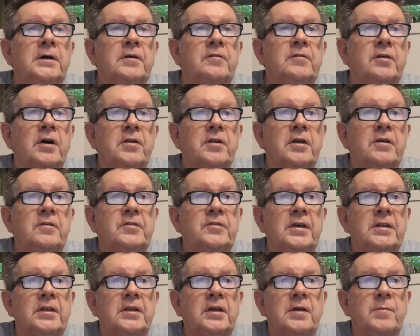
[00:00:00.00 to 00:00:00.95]
Zondo
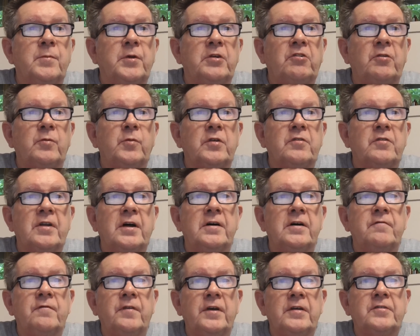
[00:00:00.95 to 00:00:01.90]
said the Commission was now
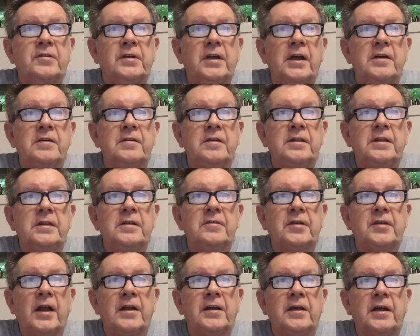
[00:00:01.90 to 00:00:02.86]
investigating
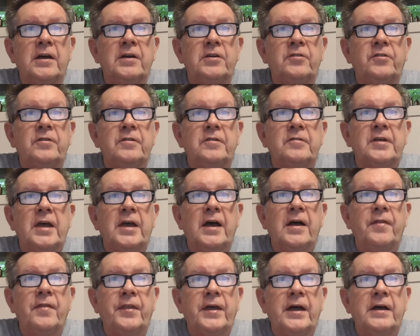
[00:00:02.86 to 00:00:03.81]
these allegations
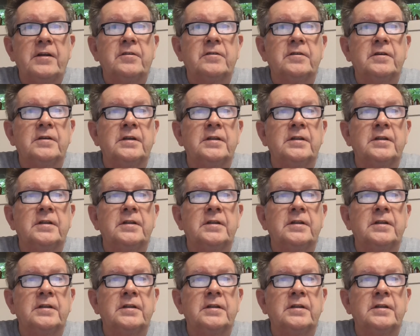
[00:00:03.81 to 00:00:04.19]
and that,